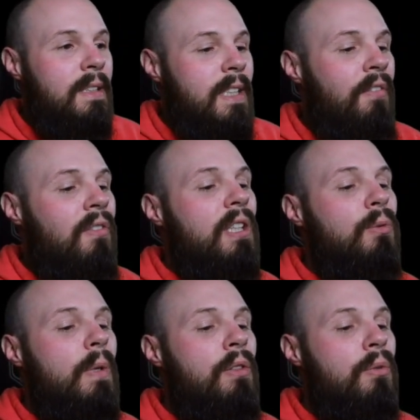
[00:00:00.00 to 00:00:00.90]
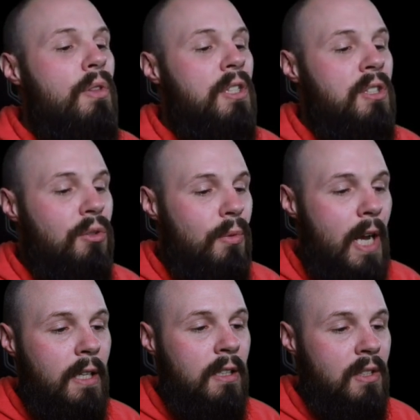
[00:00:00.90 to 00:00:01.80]
definitely read through this
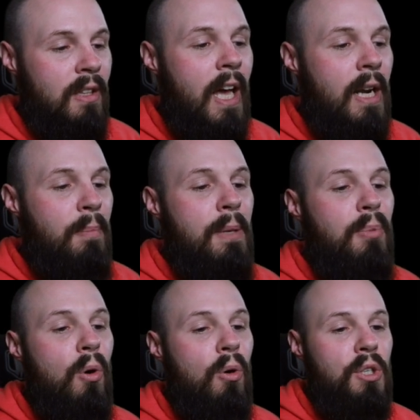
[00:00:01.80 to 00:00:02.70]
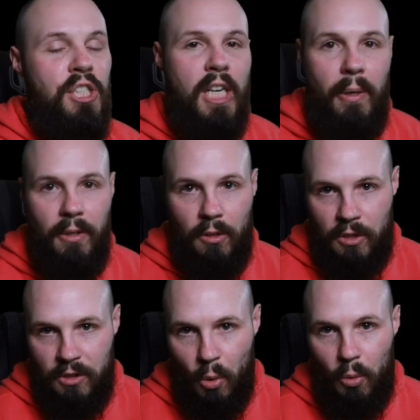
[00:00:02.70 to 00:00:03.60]
thread because a lot of people sharing their
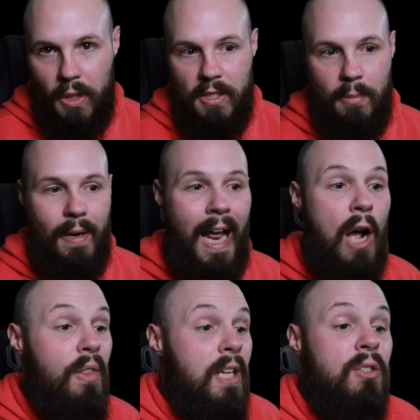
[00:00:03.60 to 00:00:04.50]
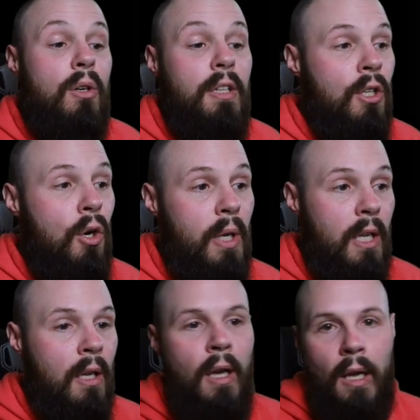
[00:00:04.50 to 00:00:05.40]
stories about how they started
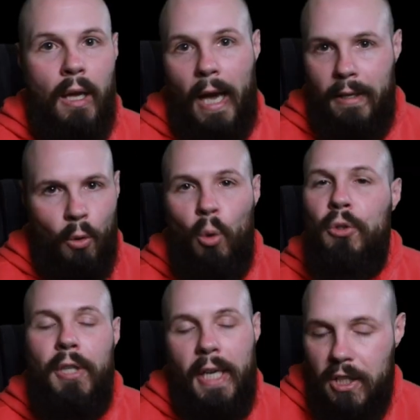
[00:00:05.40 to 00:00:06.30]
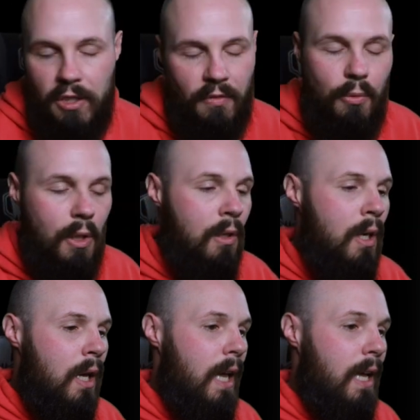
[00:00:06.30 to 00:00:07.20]
coding at an older age, if you will,
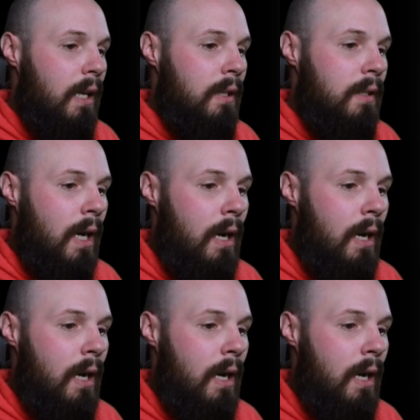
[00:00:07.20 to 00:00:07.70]
and